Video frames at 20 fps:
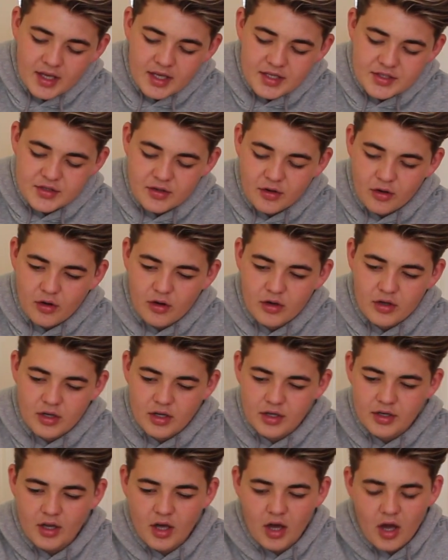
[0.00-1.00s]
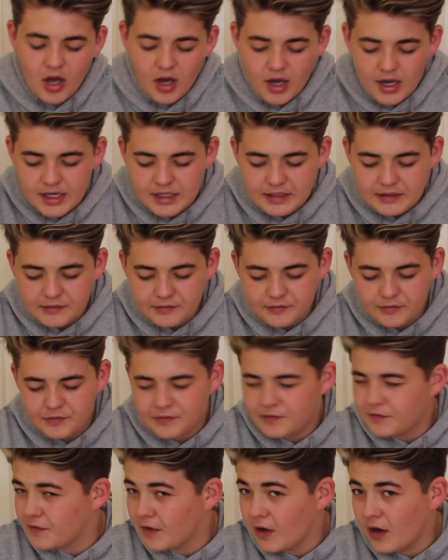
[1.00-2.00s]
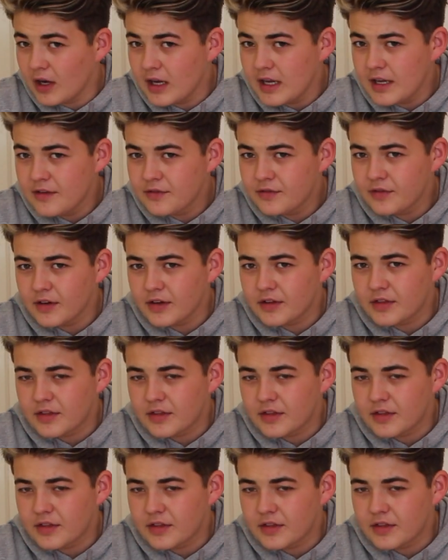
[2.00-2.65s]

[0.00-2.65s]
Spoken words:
It's got an i5, I